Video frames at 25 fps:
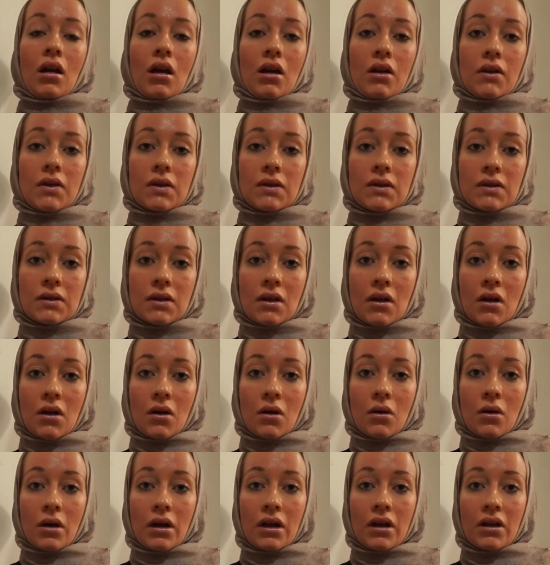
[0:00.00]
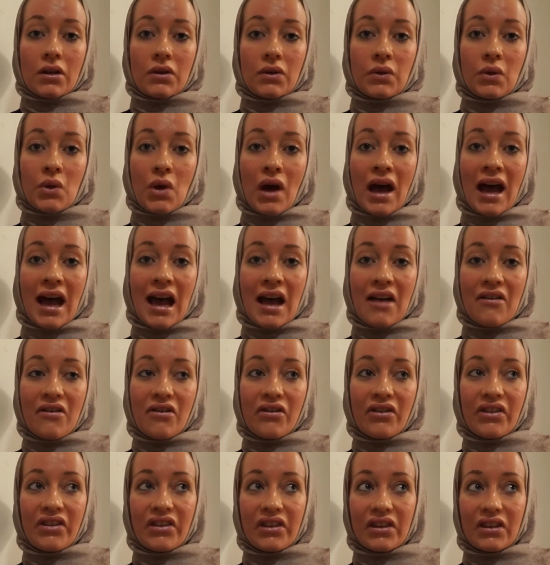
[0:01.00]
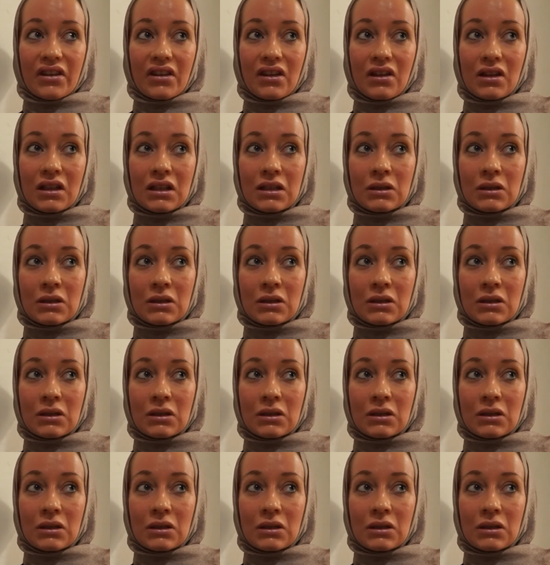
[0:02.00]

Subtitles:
So to have, you